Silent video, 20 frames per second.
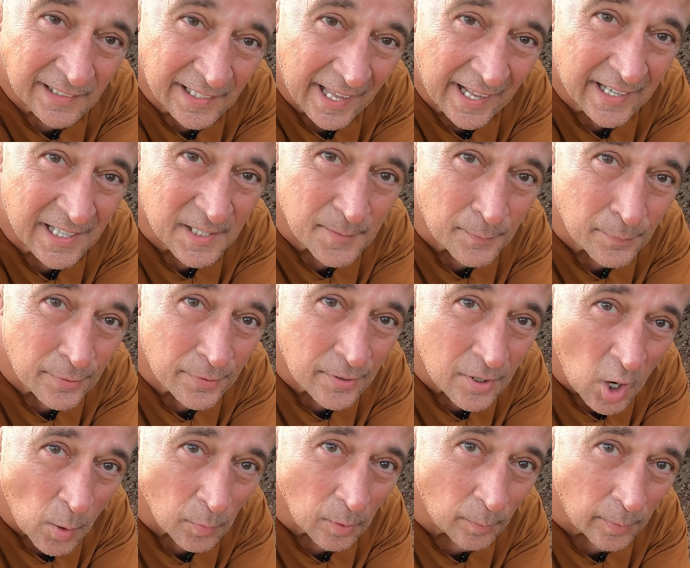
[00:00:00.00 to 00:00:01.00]
that is
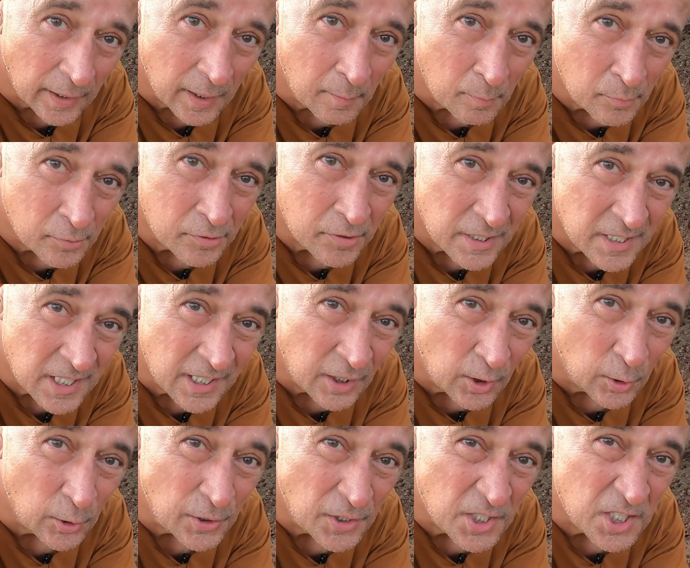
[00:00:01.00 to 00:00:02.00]
probably pretty
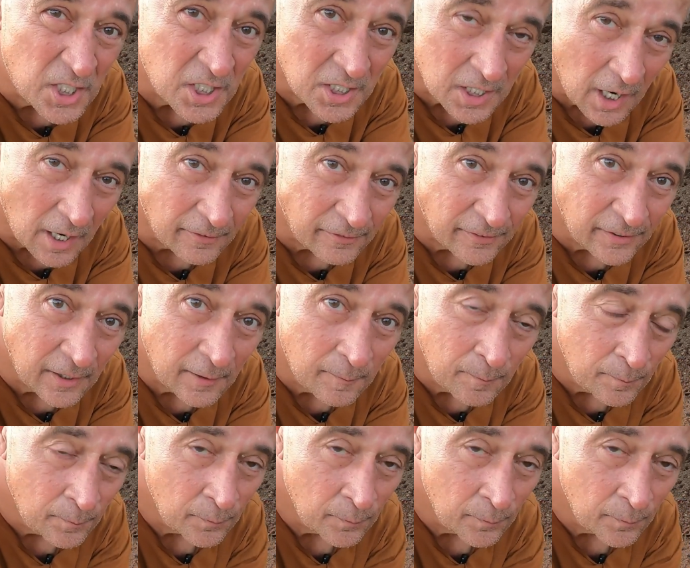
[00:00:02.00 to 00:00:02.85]
good stuff.